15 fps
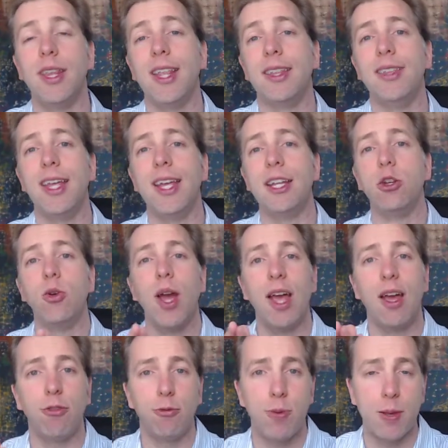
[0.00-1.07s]
Then you
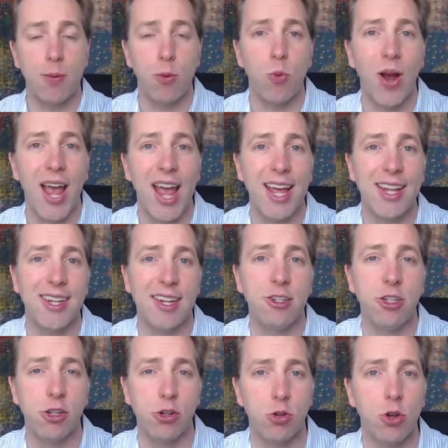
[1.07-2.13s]
have people added
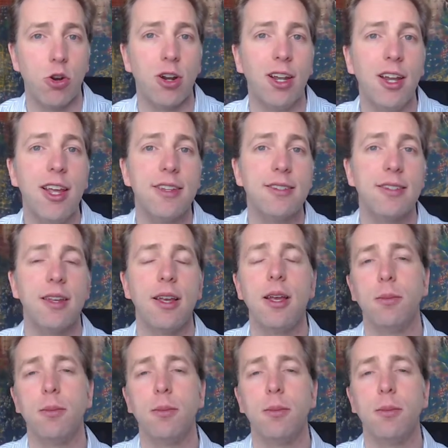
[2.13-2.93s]
to your list